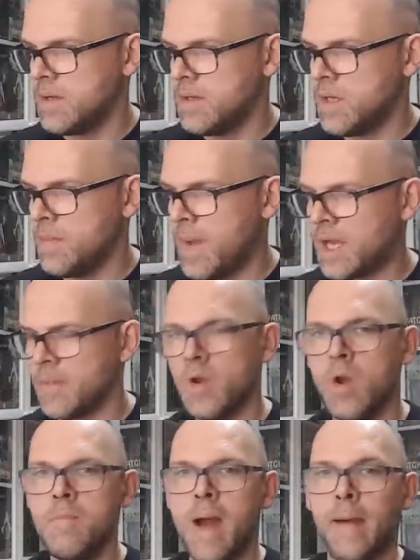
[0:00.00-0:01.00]
you can make up
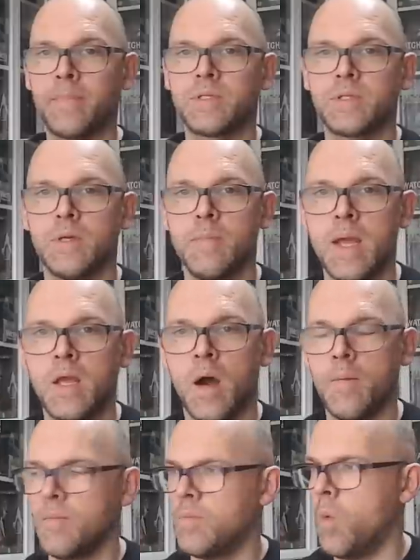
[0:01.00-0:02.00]
your own maps and make
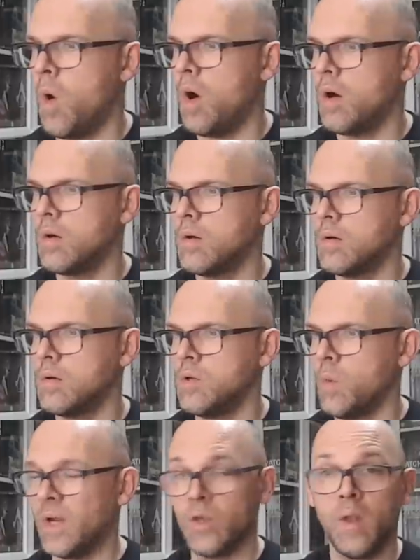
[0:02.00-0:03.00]
up what
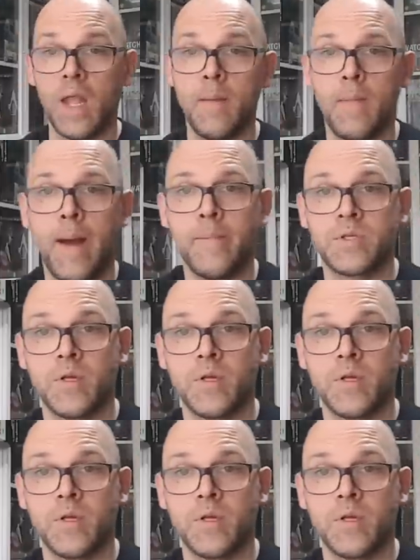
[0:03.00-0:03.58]
you wanted on that map.